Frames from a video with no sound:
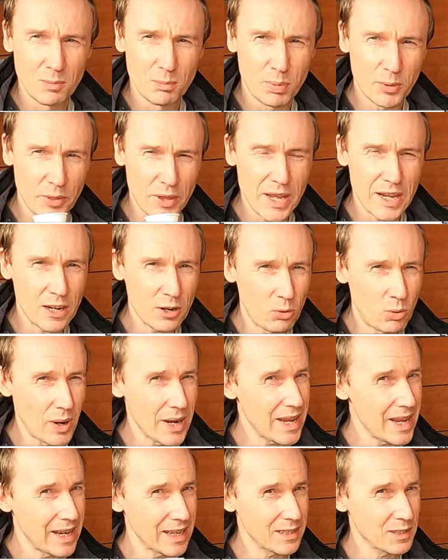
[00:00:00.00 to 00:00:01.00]
but they're
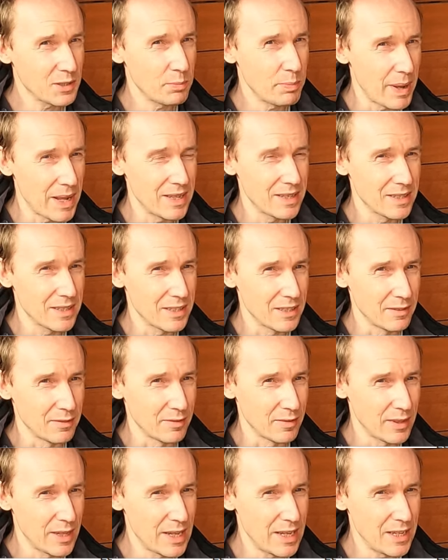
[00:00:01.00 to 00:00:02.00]
quite
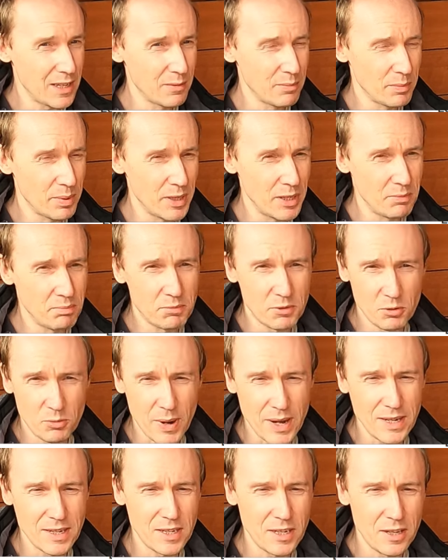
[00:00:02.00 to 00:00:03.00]
expensive. They can be
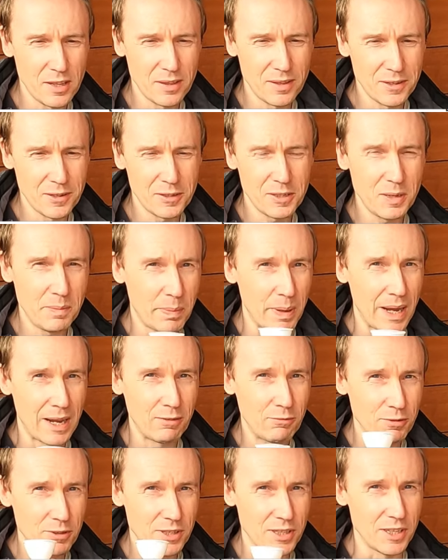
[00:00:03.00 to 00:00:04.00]

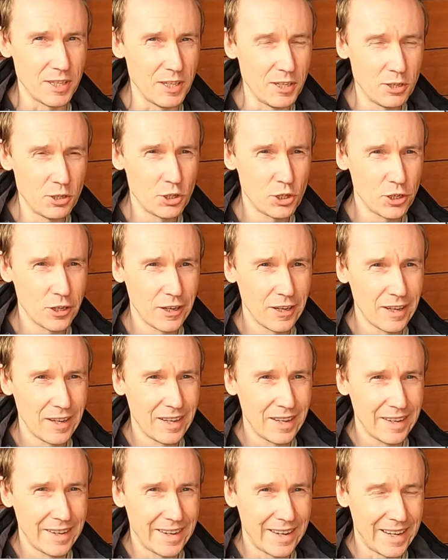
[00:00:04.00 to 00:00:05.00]
£20–30 each,
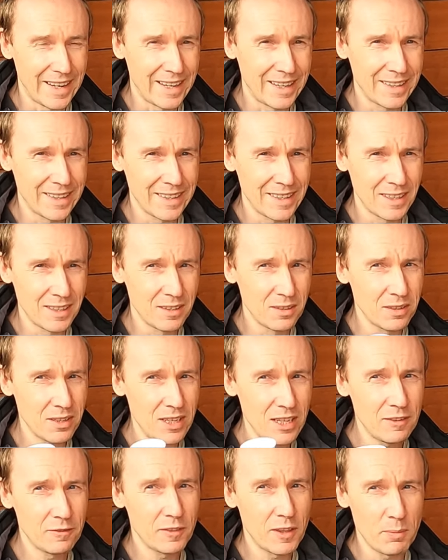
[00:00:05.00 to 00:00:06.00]
and
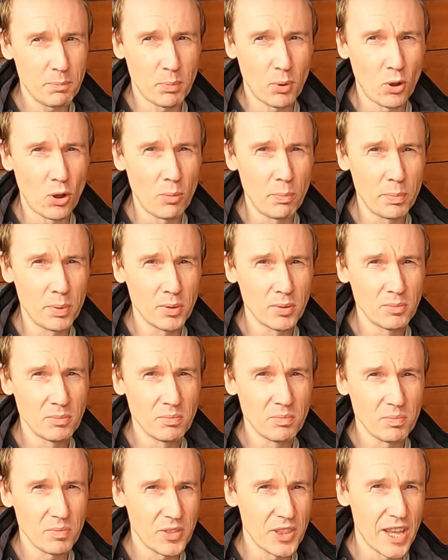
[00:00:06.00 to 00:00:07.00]
if they pop,
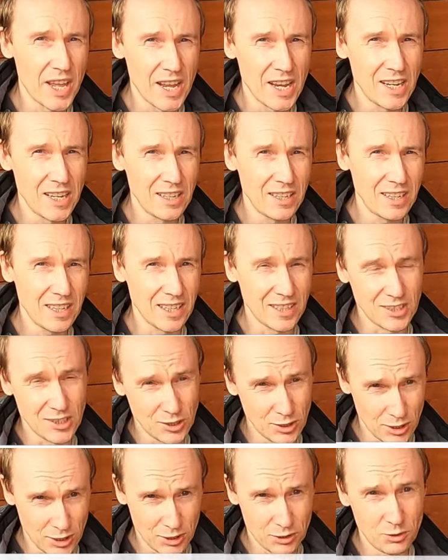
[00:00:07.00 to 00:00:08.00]
then it's
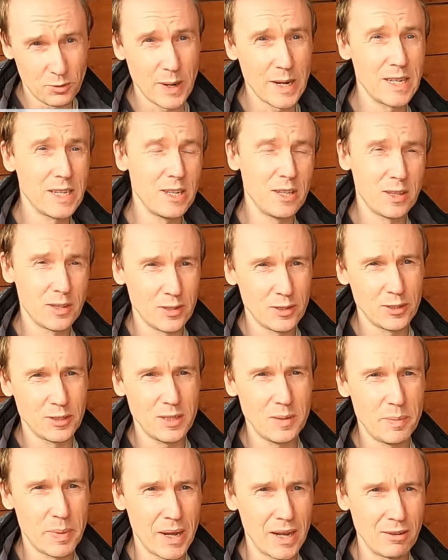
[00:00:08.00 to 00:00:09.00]
another
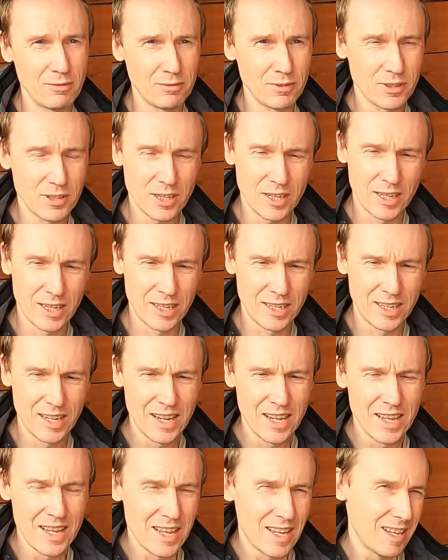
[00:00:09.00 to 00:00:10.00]
£20–30. And
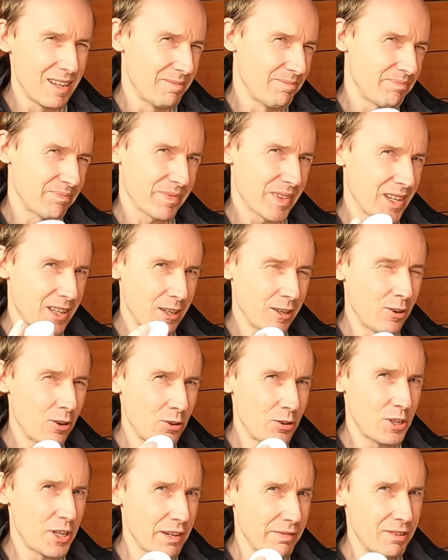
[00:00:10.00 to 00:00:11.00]

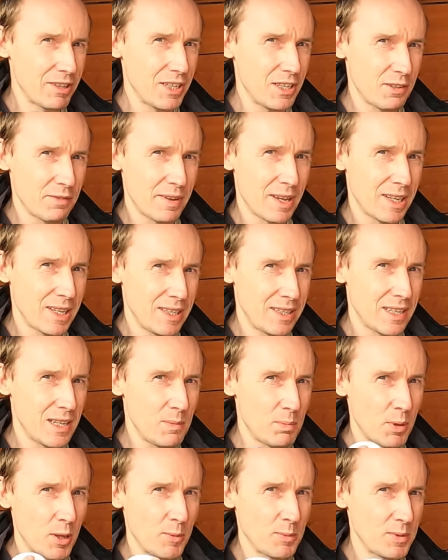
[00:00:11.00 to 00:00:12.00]
longevity of
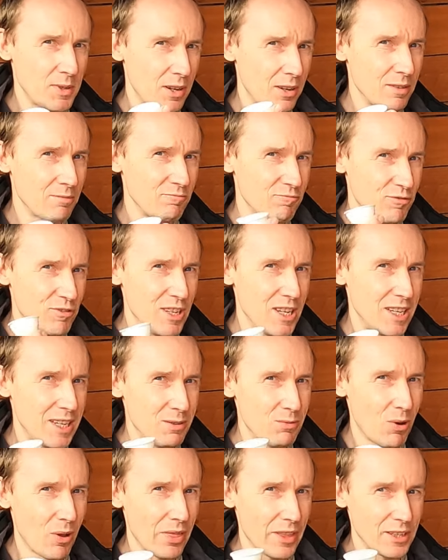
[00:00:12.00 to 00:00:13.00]
LED bulbs aren't
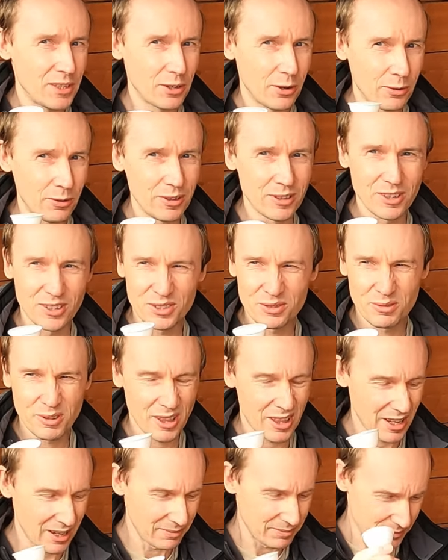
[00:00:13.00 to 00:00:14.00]
really what they told us,
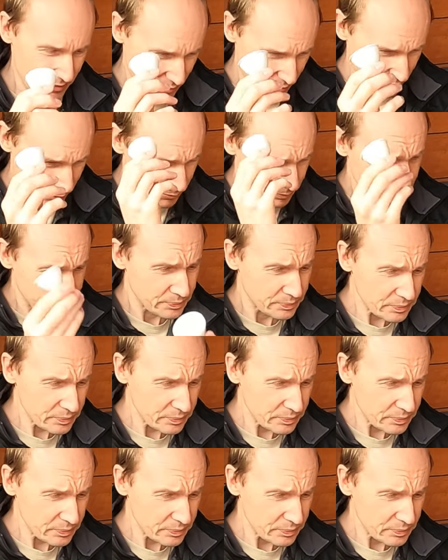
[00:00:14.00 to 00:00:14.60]
will they? So